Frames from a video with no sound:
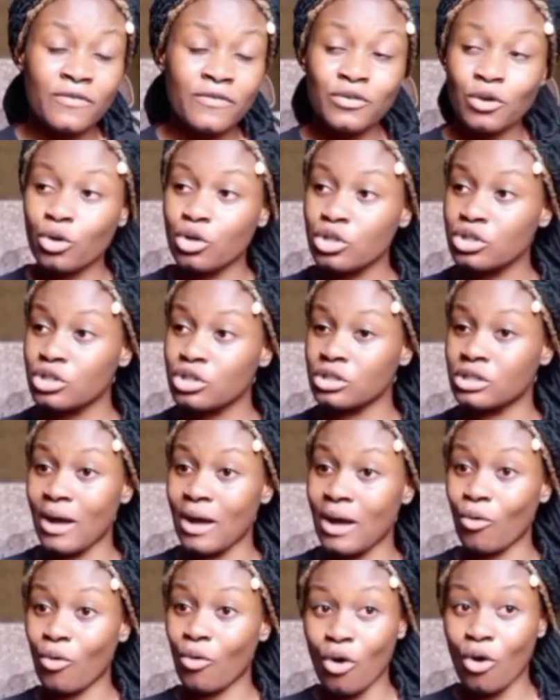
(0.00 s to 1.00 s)
If you're going to
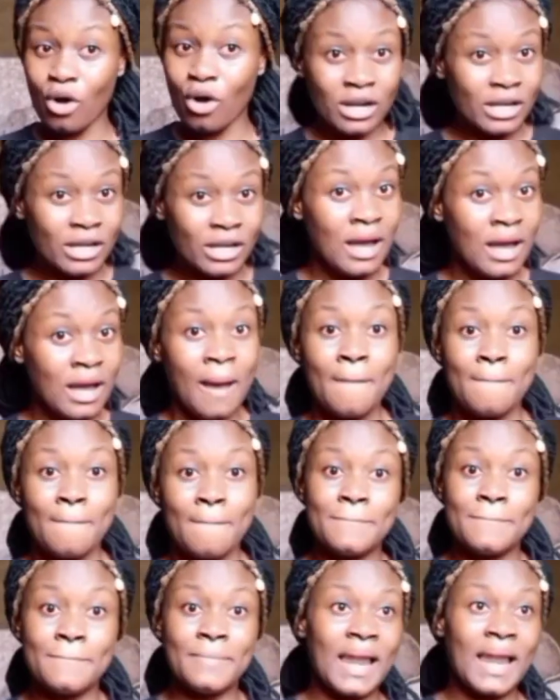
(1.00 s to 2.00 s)
start calling
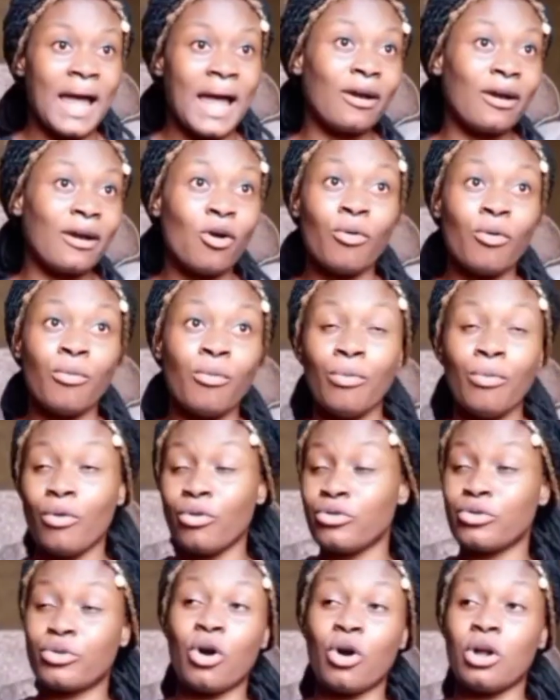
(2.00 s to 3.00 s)
black or
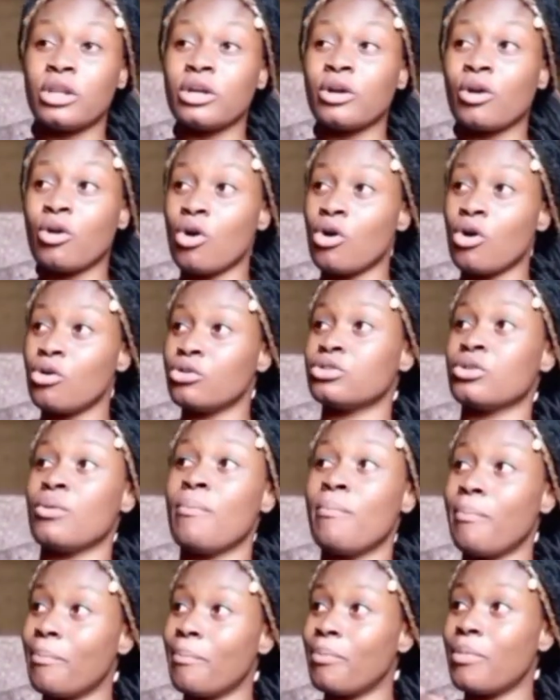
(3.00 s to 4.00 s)
calling calls
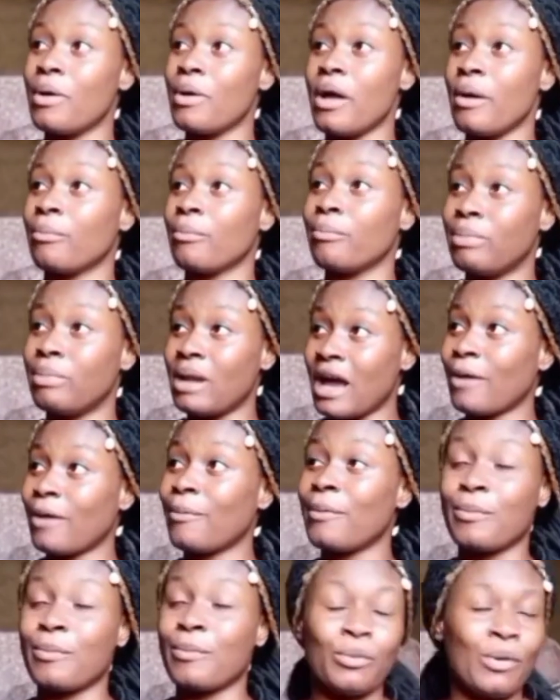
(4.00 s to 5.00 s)
on
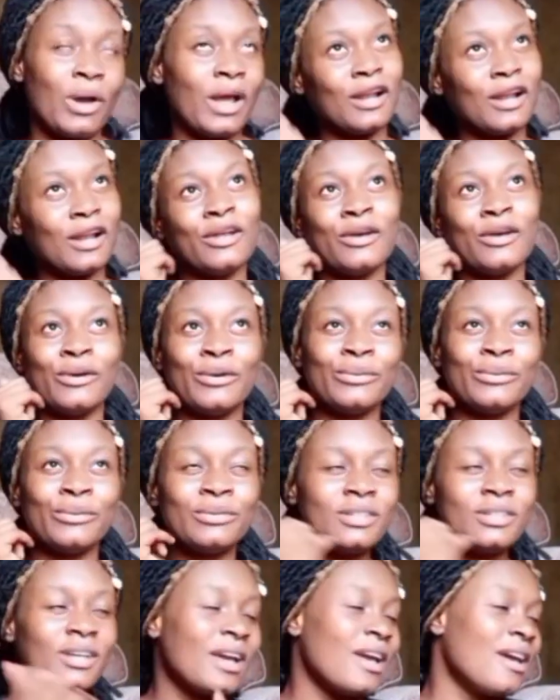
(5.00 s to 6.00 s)
black people,
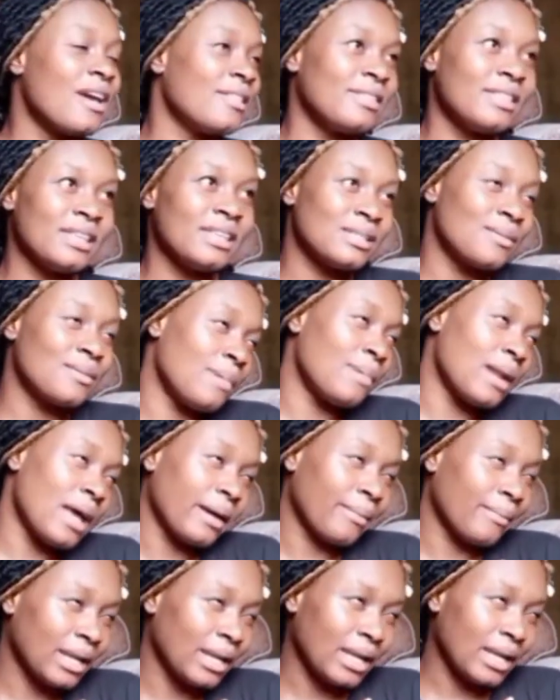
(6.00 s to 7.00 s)
hello, there's a
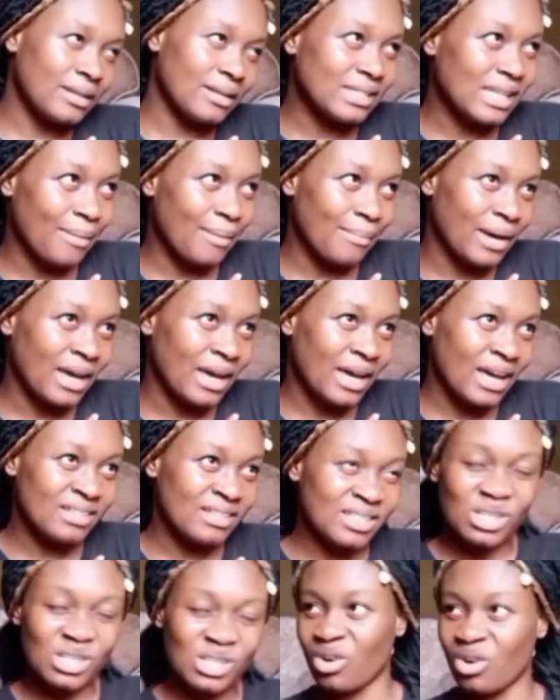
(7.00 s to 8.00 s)
black man outside my
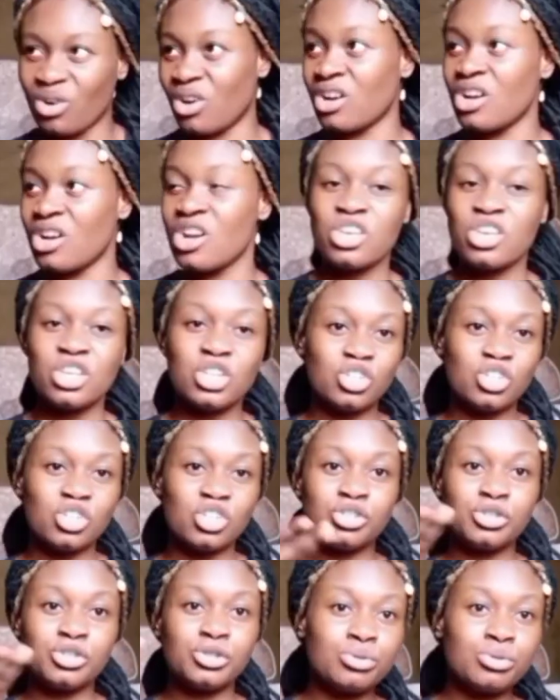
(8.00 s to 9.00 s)
house, or you
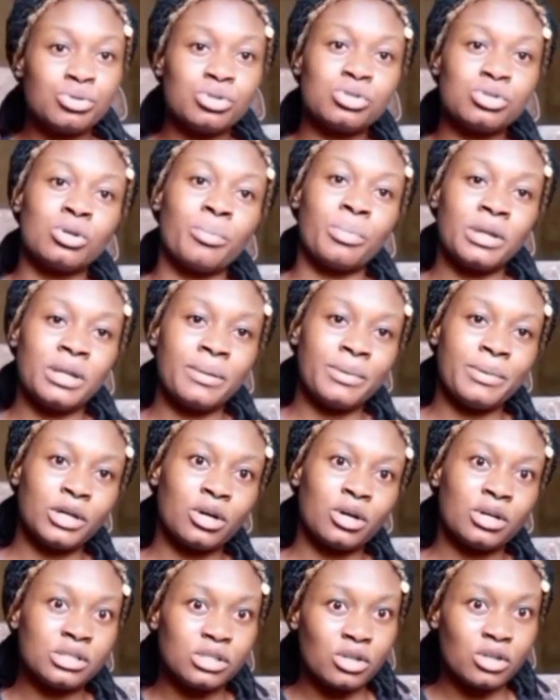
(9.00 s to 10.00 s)
just shoot somebody
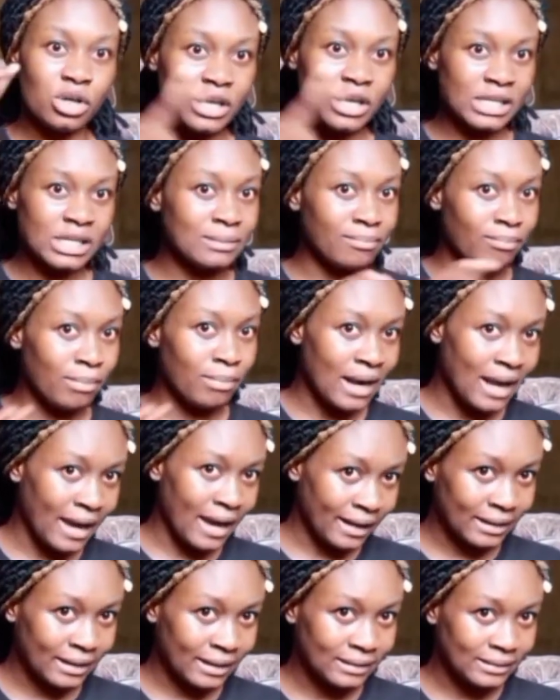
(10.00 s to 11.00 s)
because he's
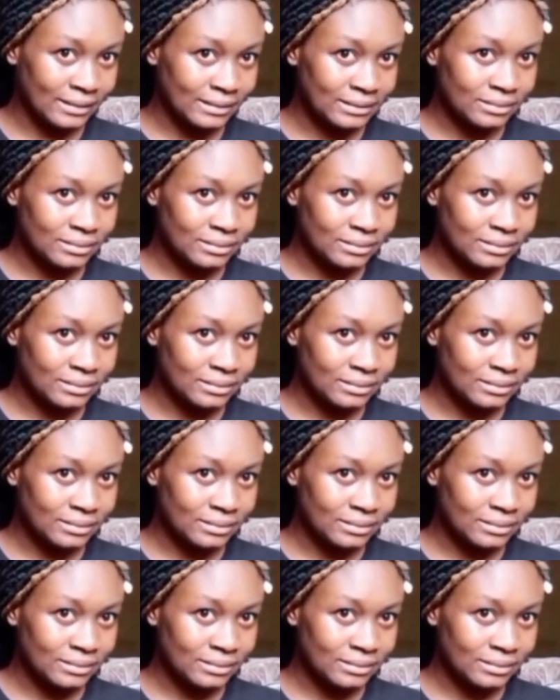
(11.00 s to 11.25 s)
black,